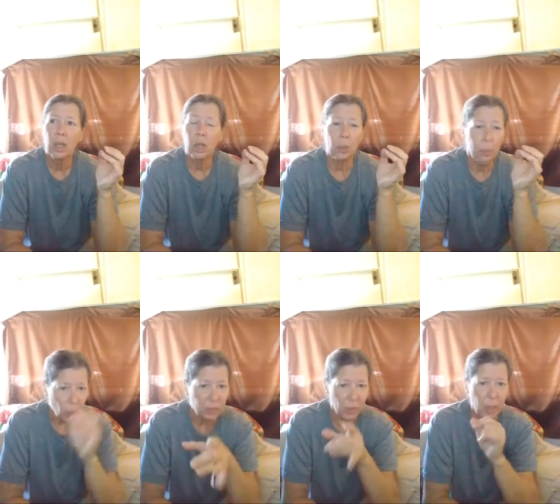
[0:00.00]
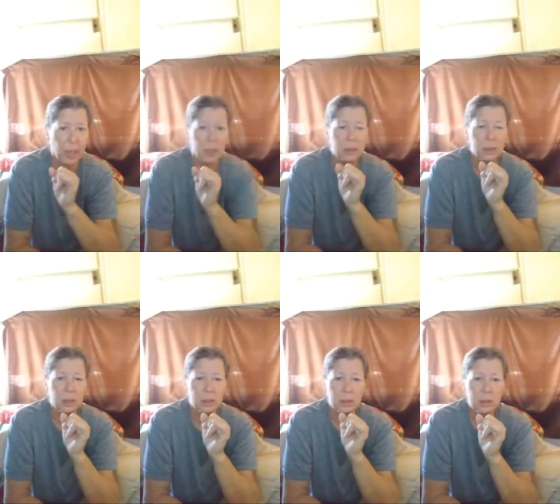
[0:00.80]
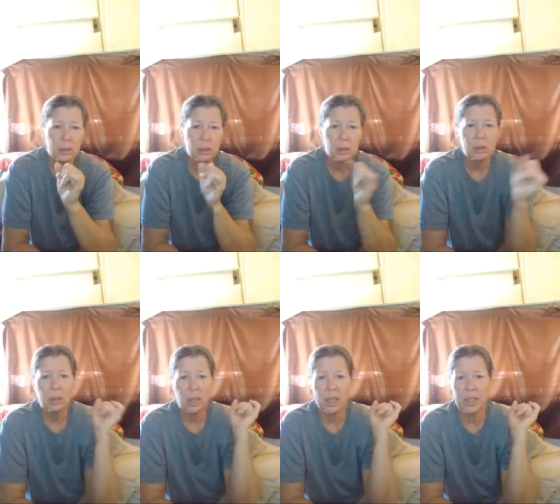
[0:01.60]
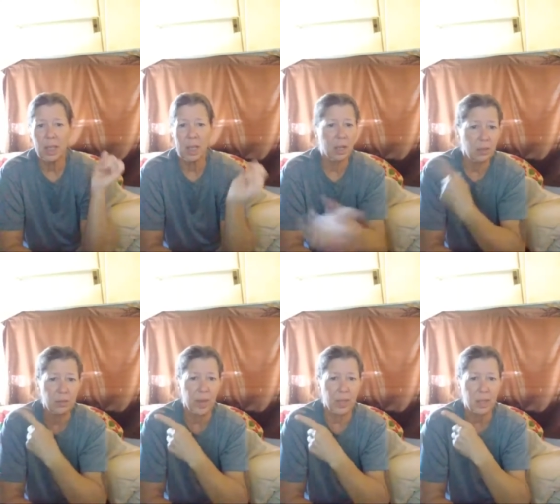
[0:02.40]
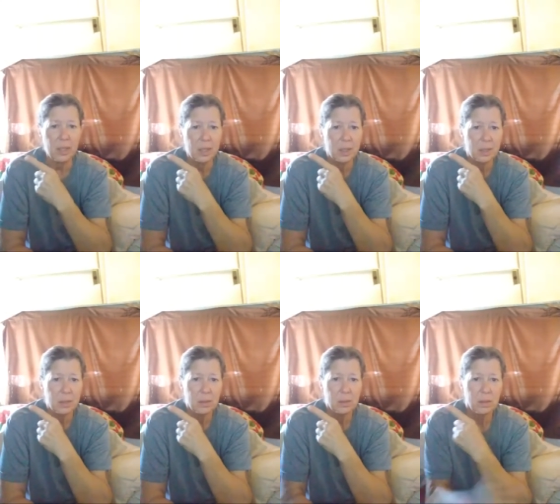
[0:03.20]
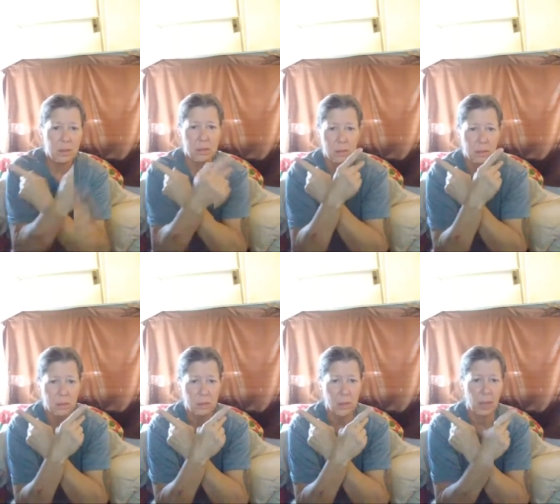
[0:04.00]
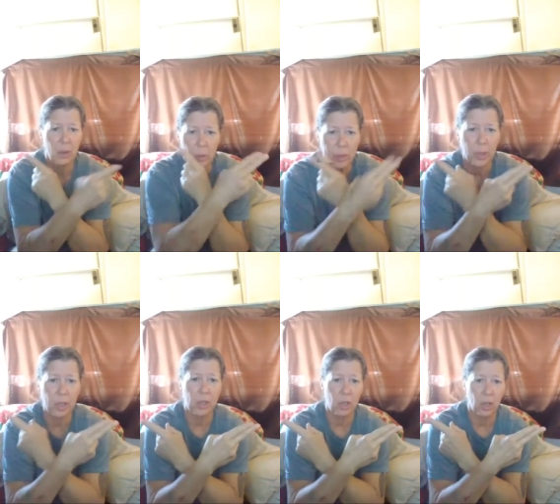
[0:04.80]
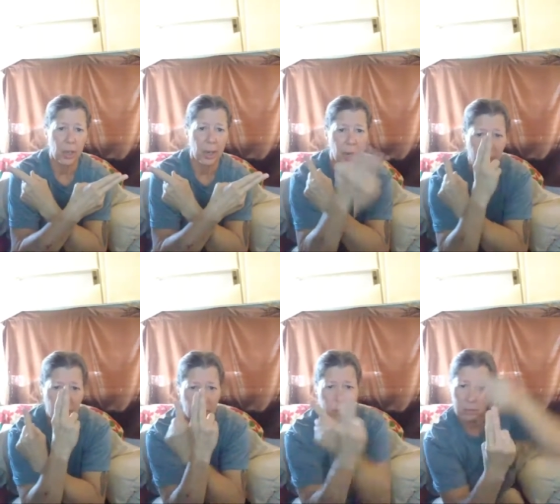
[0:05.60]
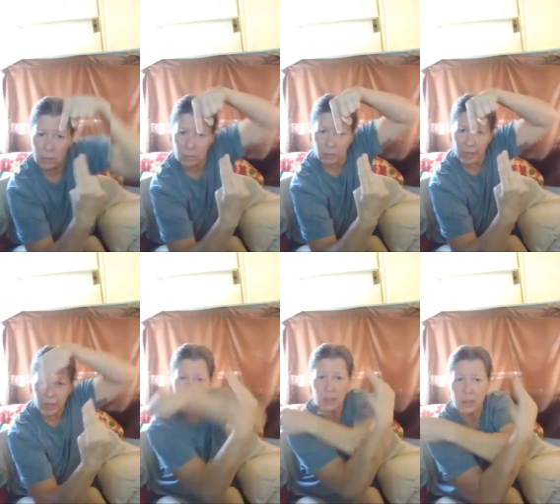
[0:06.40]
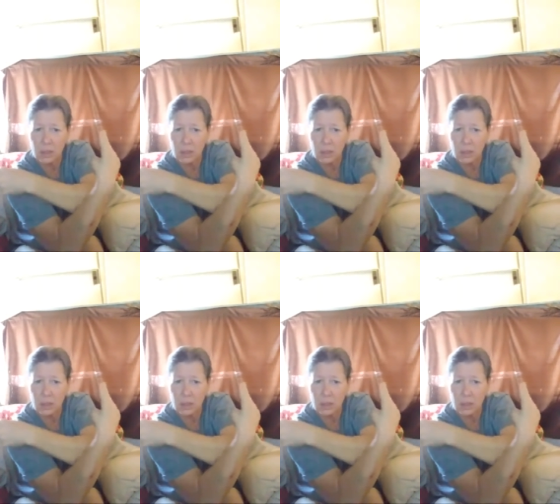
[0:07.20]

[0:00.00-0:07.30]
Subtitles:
Her boyfriend is in Vegas. I don't know what direction you're looking at. Vegas.